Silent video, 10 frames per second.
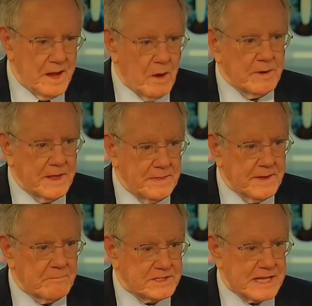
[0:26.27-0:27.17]
No, and I
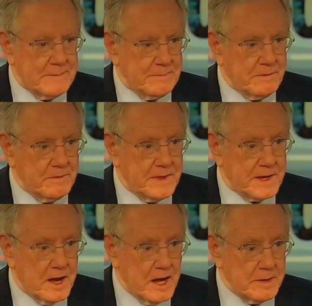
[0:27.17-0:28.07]
think what's happening with the
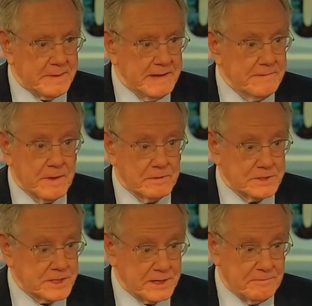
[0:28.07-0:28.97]
economy, even though
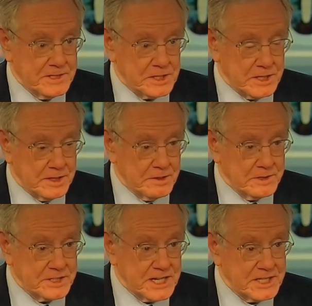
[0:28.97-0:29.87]
it's not officially in a
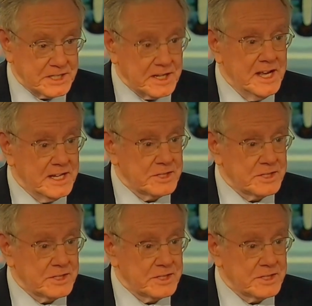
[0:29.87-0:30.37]
recession,